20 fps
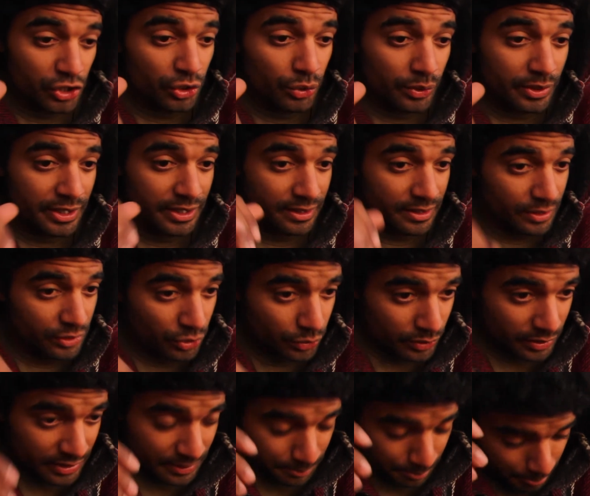you
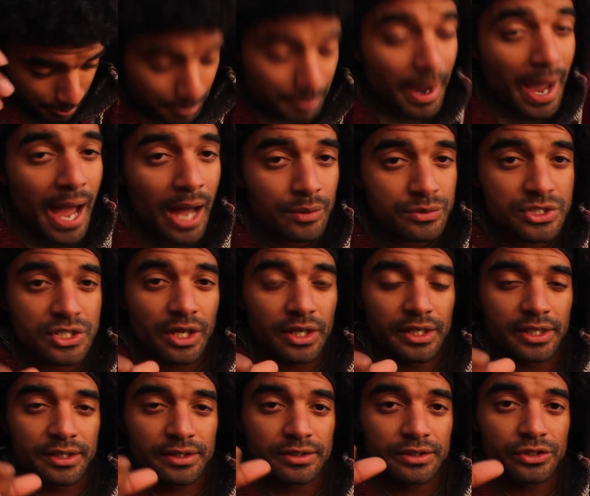can pounce
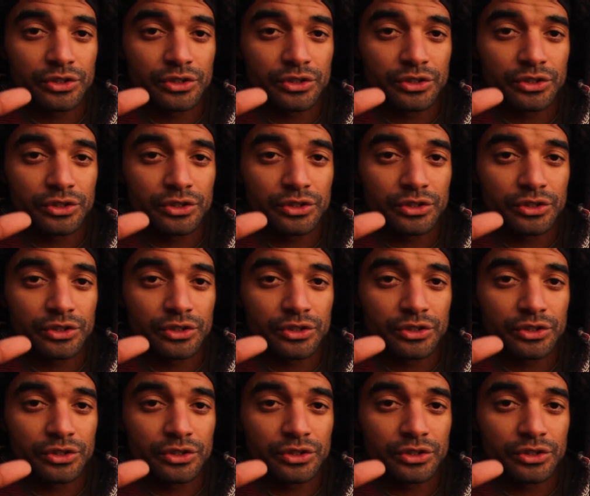on it.